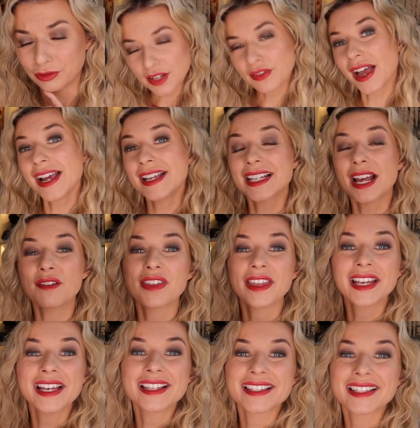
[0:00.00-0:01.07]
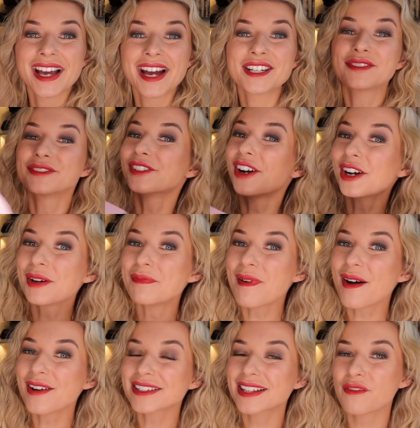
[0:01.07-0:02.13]
So that is everything inside
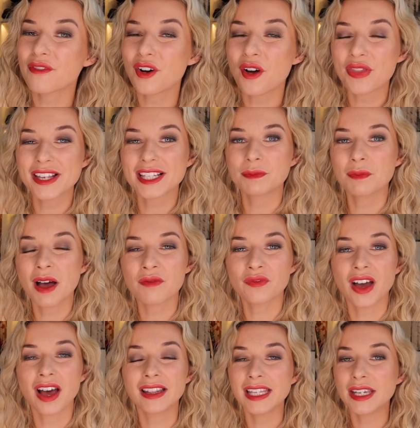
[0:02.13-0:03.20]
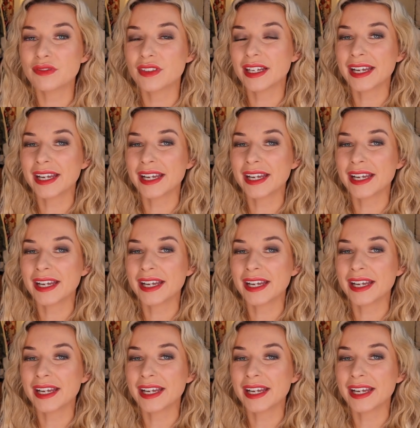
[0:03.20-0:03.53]
Roccabox for this month. I'll leave the